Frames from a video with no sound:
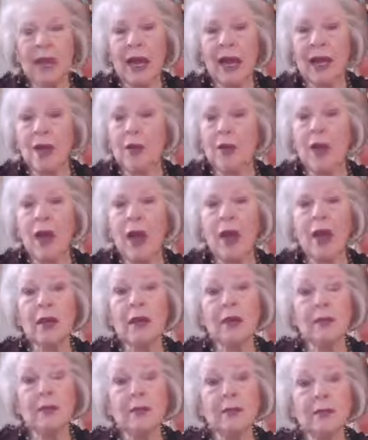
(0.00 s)
I cried.
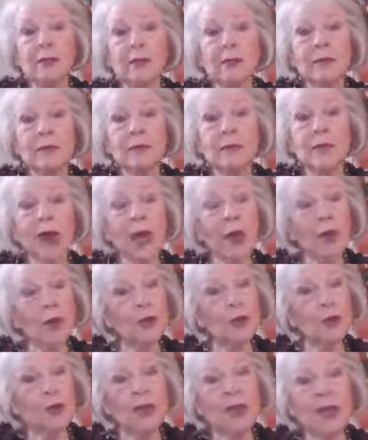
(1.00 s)
I
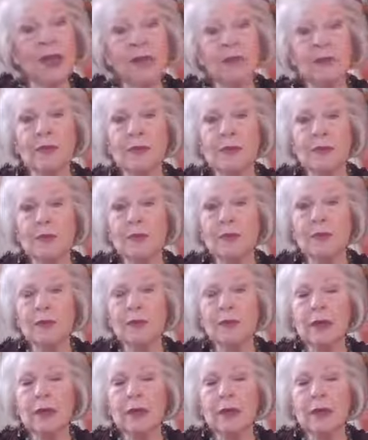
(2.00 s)
was resentful.